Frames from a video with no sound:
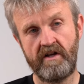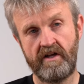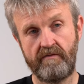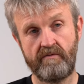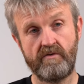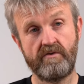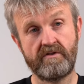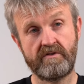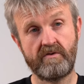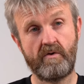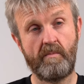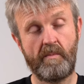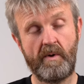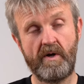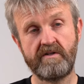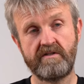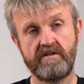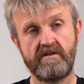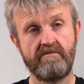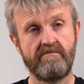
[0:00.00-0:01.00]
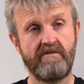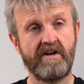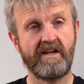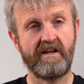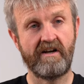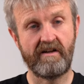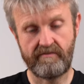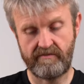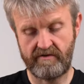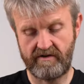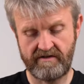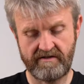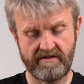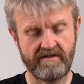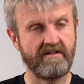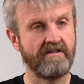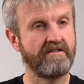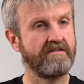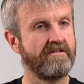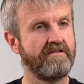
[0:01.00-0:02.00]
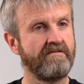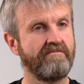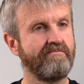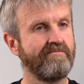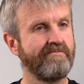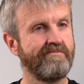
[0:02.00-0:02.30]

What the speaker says: If you're the sort of person who regularly finds that there's a